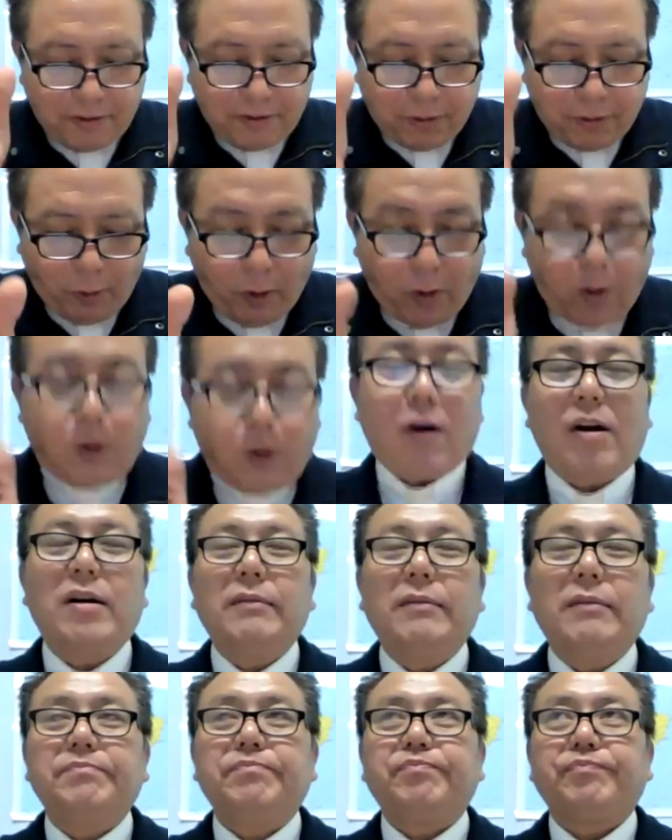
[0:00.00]

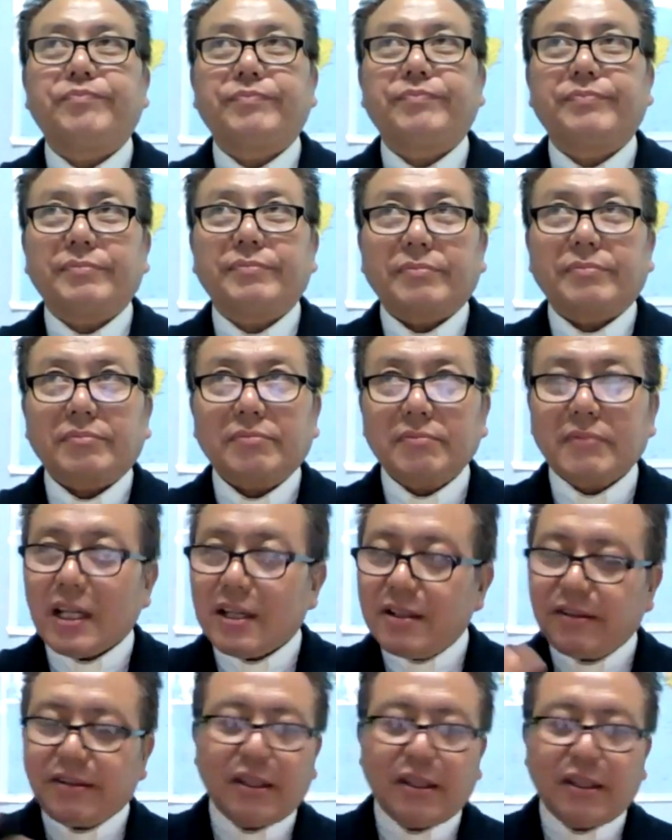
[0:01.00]
for,
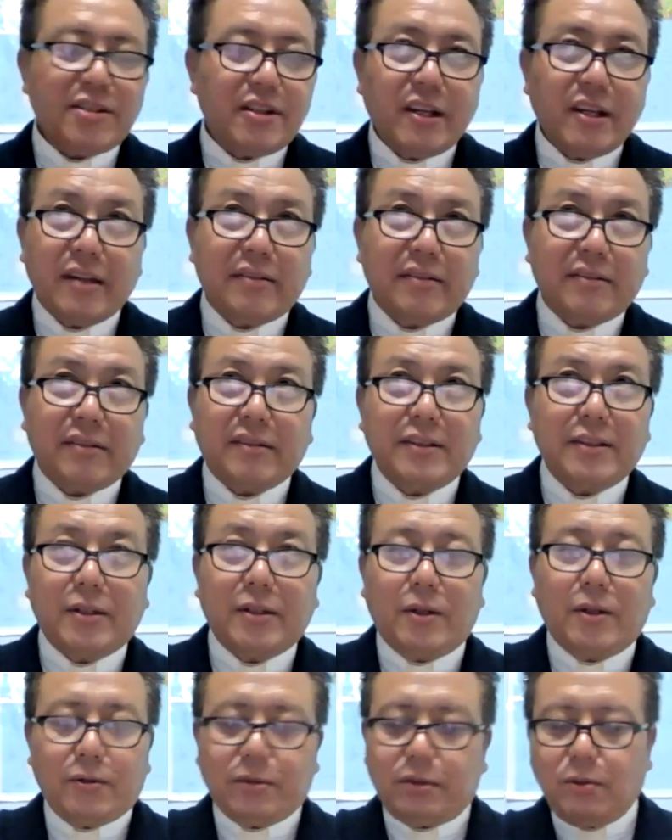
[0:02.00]
such as,
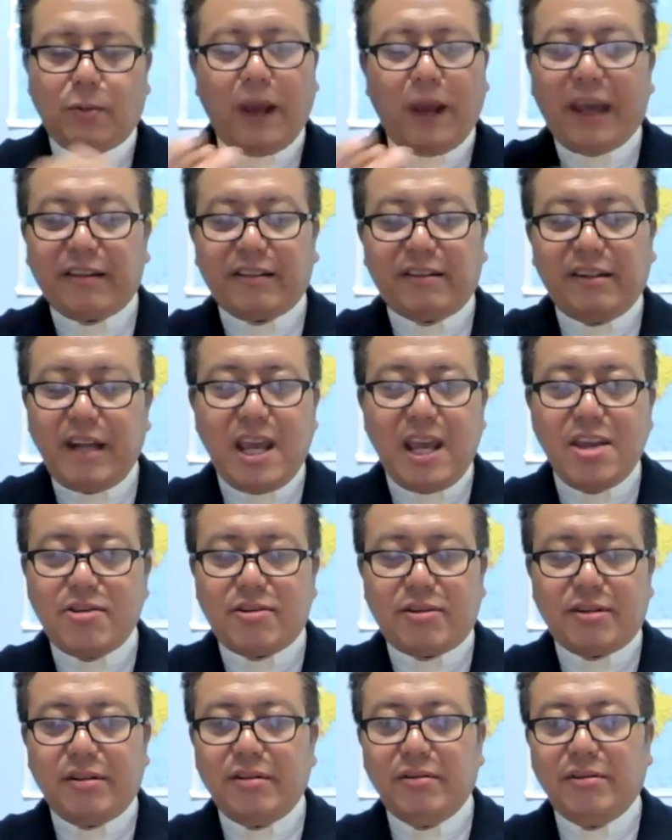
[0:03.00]
you know, the
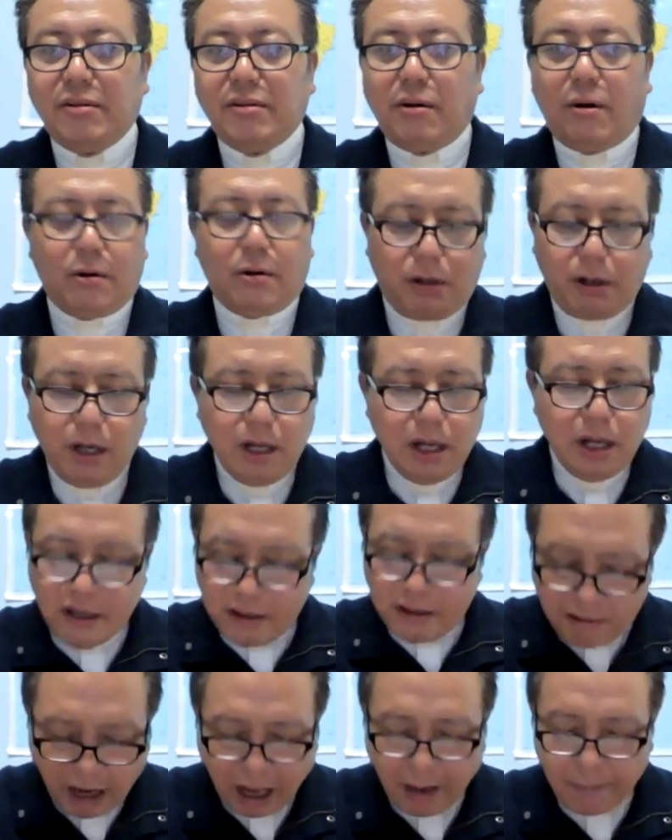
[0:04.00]
vaccination or
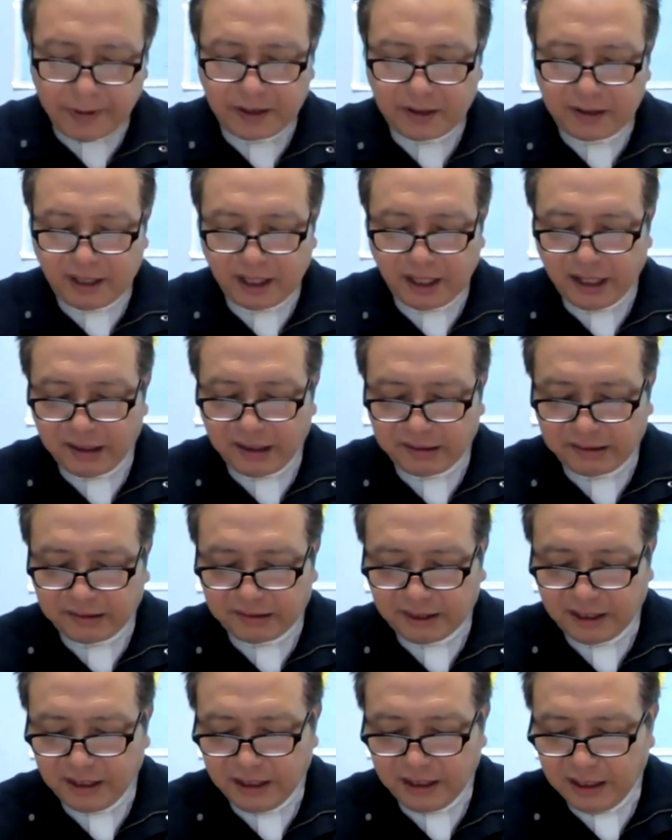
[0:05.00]
rapid
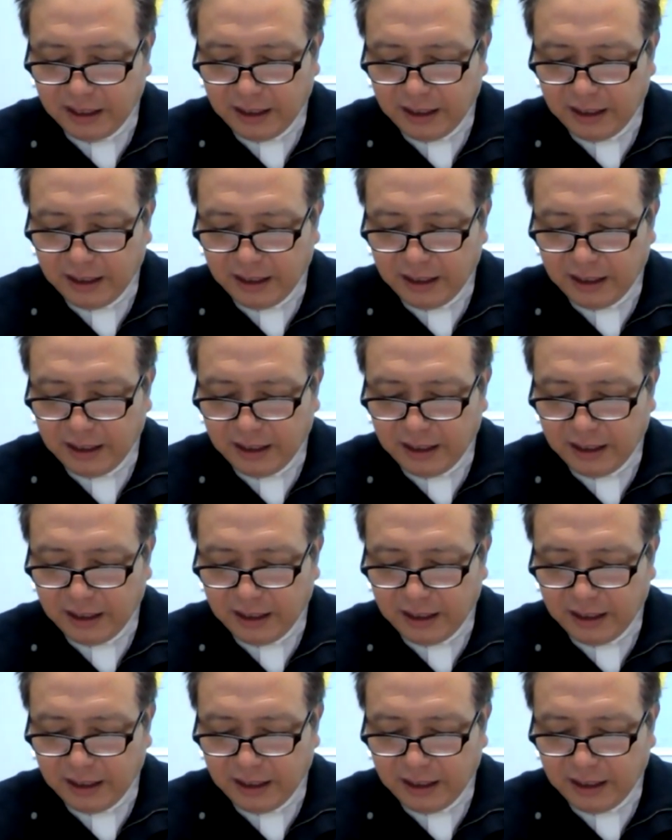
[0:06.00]
test.